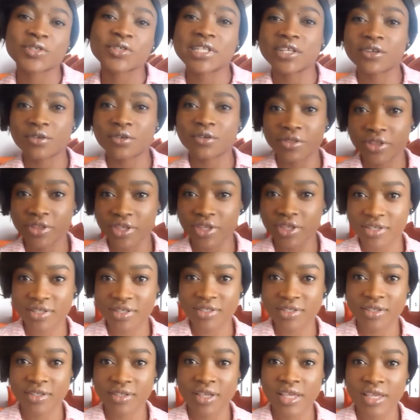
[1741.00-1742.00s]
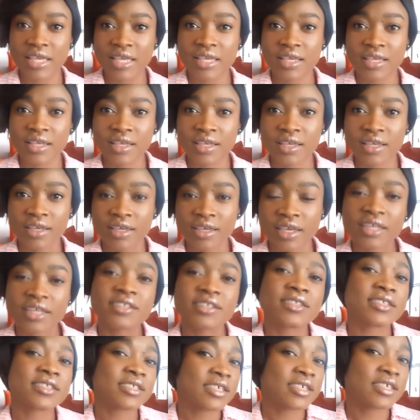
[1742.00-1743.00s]
little things and
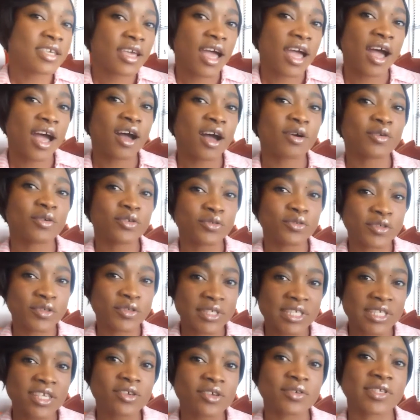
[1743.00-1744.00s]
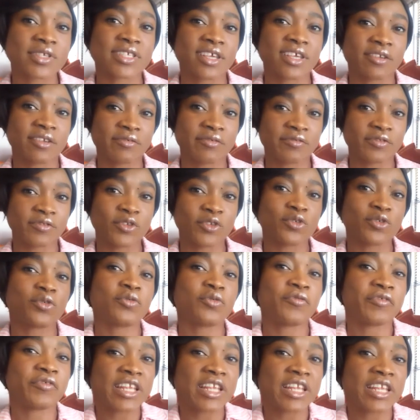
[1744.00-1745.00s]
see how you see yourself. Do you
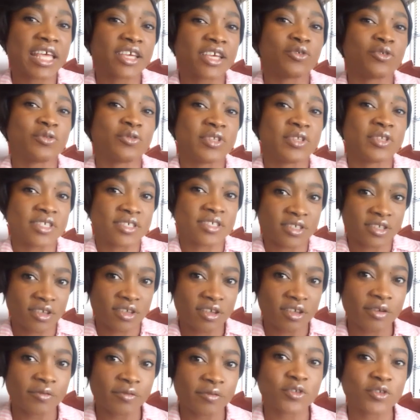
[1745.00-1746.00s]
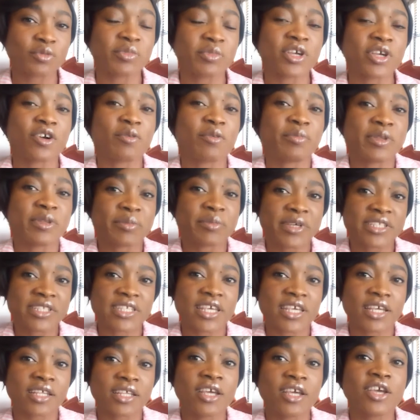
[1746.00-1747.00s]
feel like you deserve to be
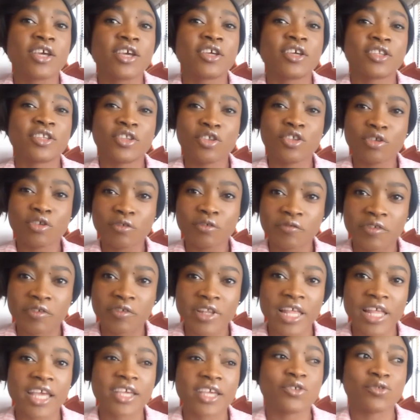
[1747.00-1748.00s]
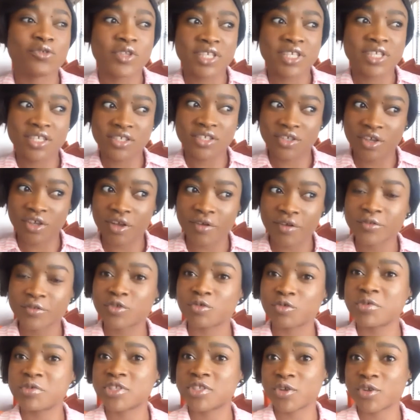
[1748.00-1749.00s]
complimented? Do you feel like you deserve to
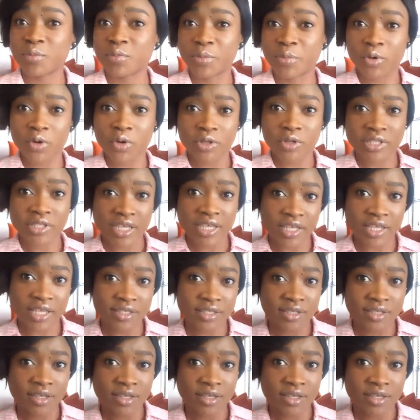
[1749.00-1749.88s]
be supported?